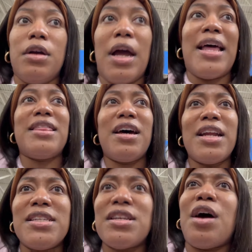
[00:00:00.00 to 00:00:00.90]
I thought
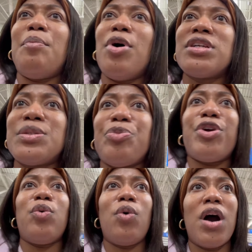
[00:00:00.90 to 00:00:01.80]
I saw a bug spray
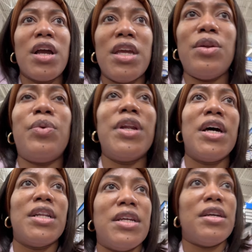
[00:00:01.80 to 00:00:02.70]
walking hold
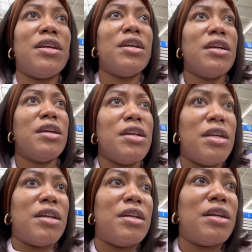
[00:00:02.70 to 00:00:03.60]
on there
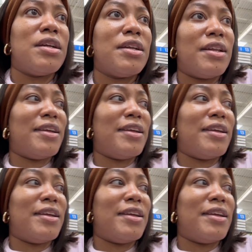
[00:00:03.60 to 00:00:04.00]
grass killer